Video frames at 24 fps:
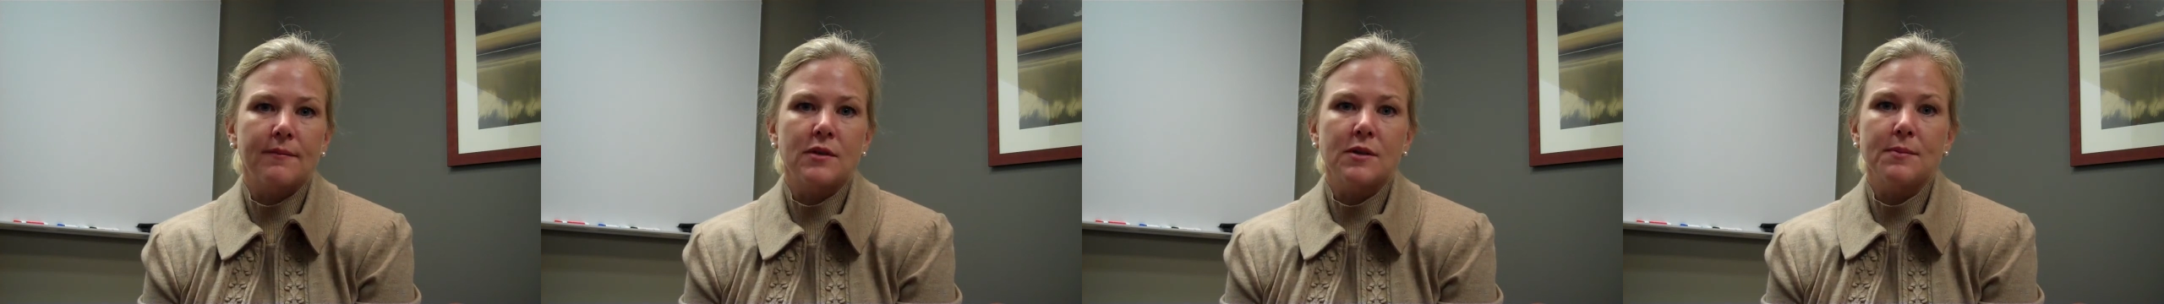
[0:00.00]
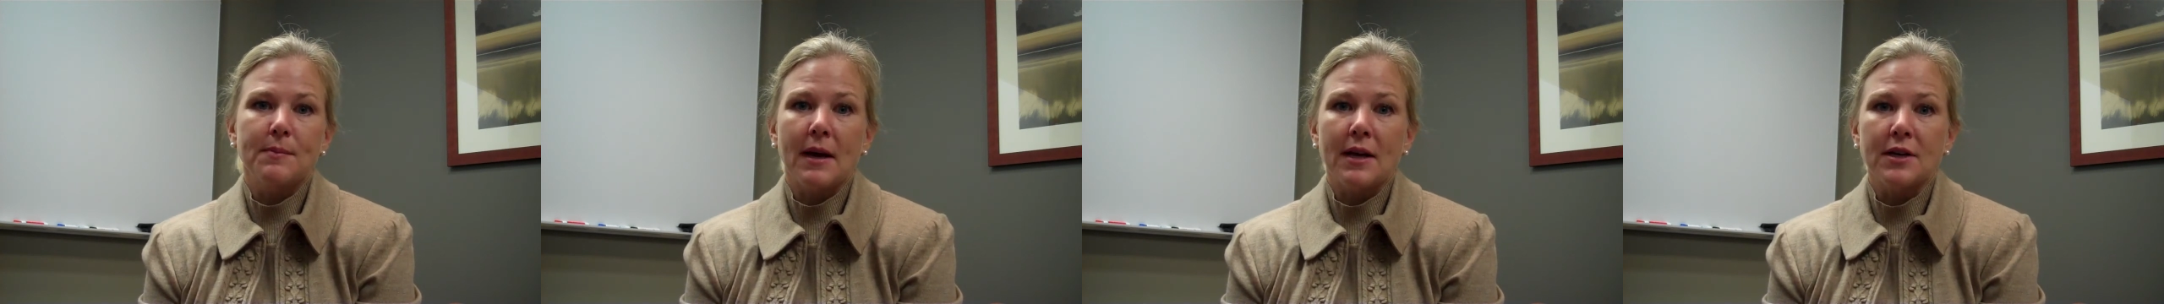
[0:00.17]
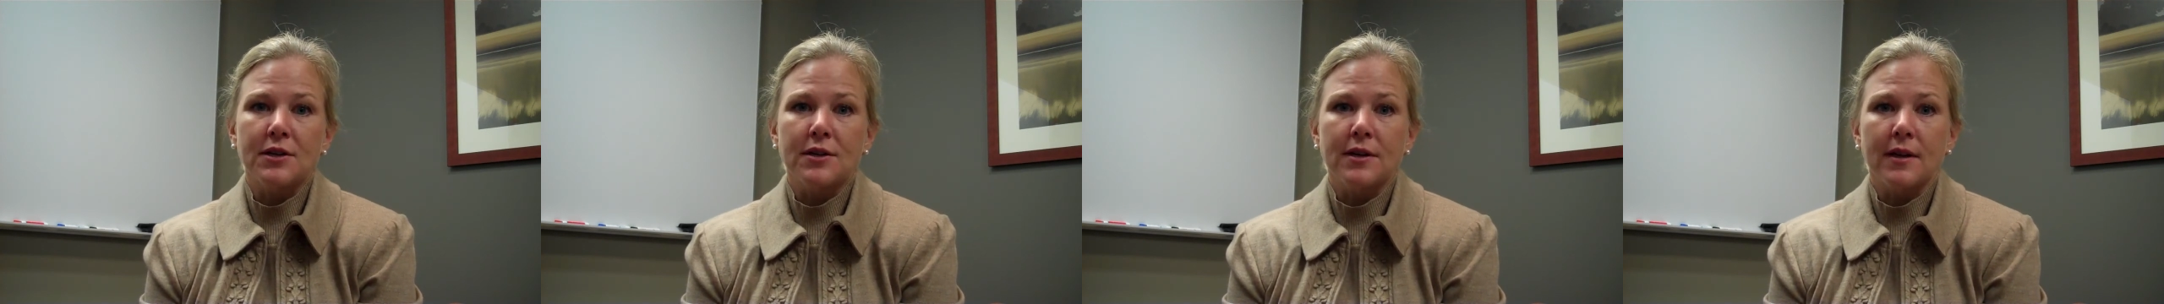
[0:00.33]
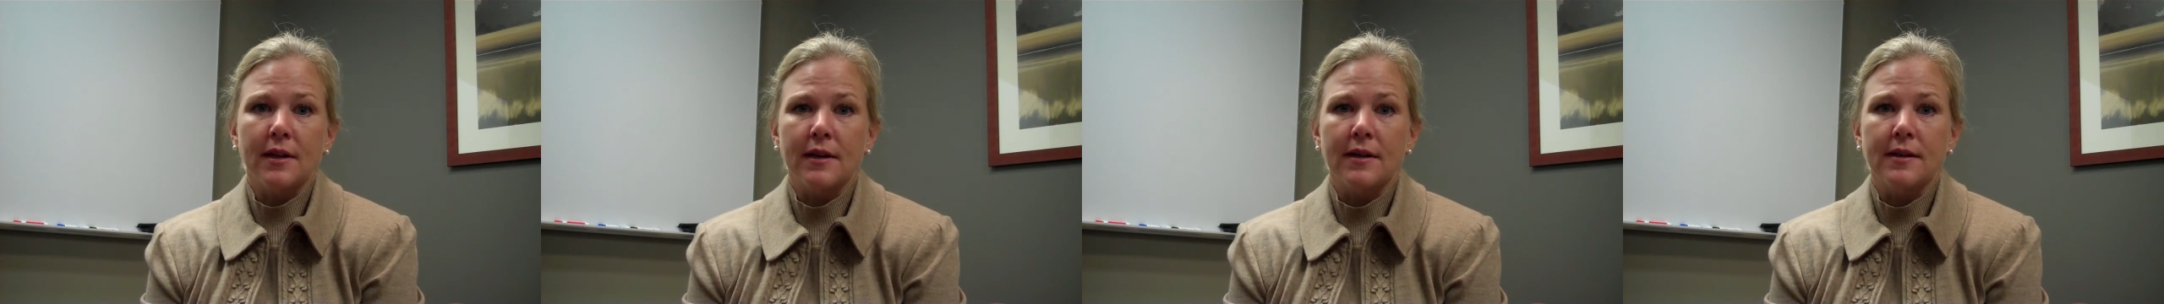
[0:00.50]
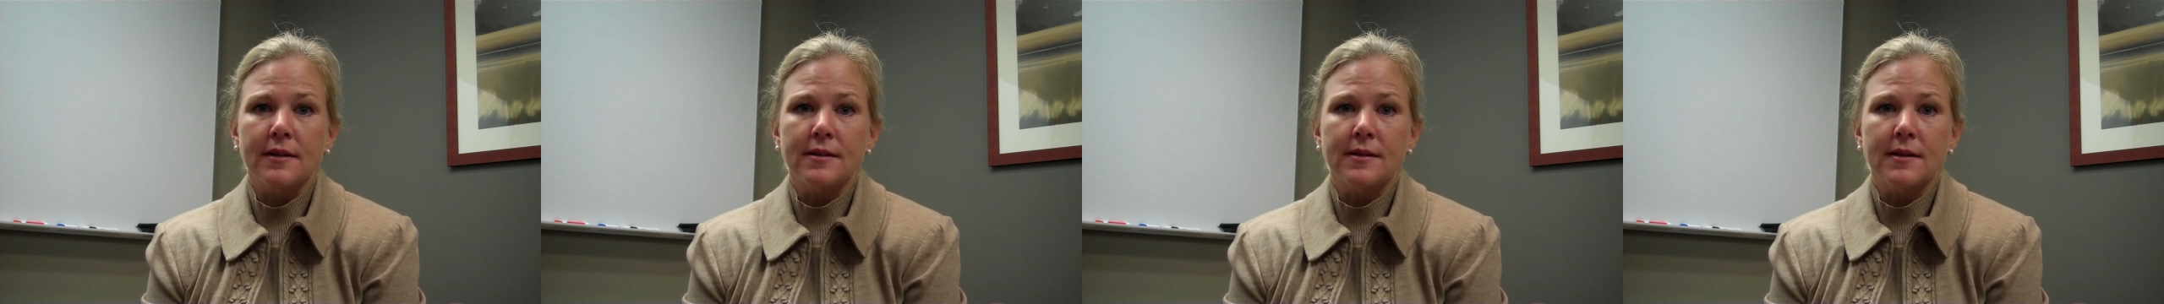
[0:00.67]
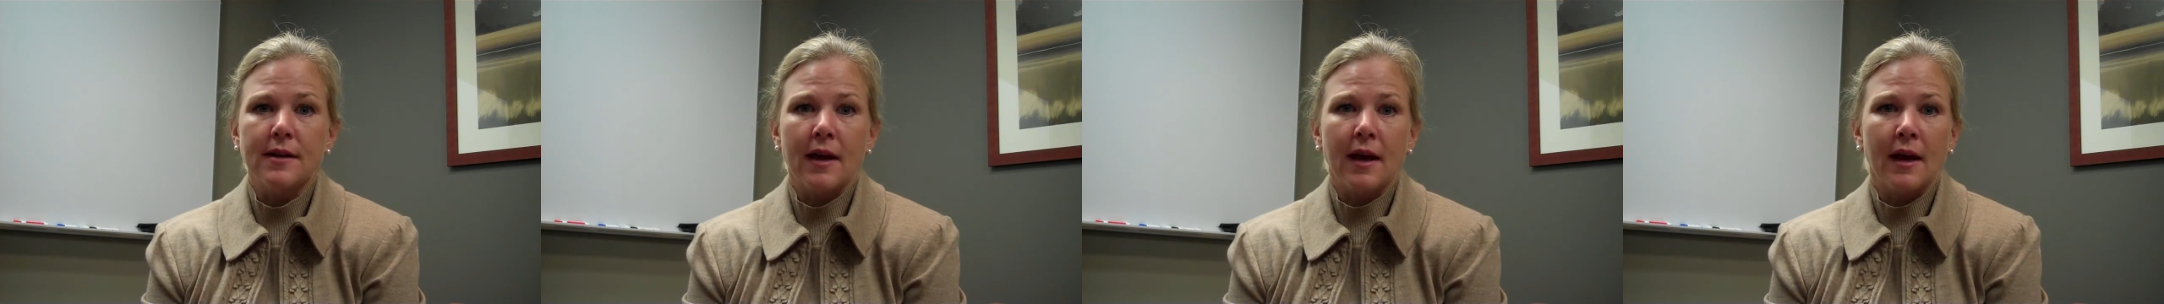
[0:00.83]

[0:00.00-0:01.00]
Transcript: specialist